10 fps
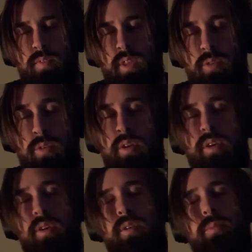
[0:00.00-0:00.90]
Draw
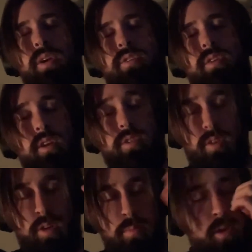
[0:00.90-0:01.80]
your imagination
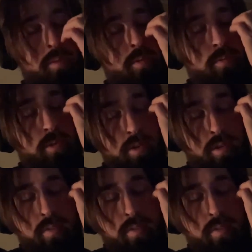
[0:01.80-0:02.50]
up even further.